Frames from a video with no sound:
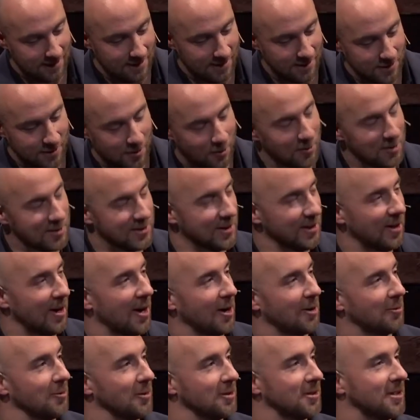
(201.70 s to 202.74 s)
it's always an
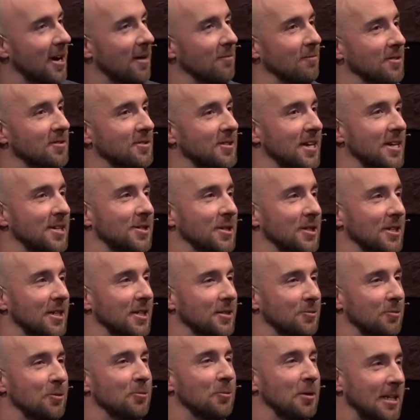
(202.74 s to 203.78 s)
awkward conversation
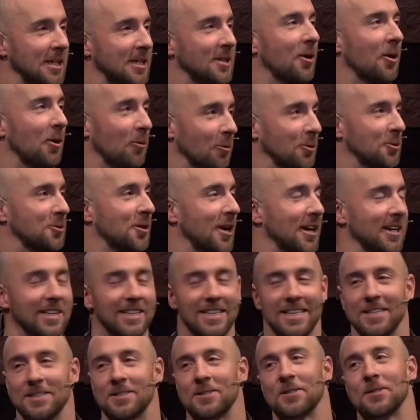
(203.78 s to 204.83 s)
because we really know what we're trying to
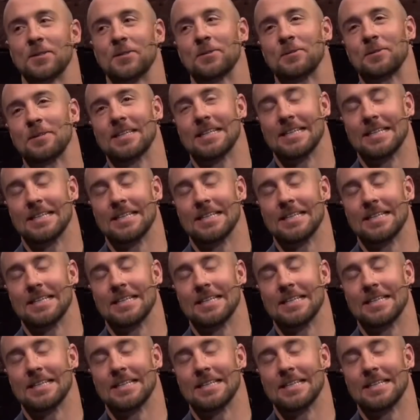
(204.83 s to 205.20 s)
get to.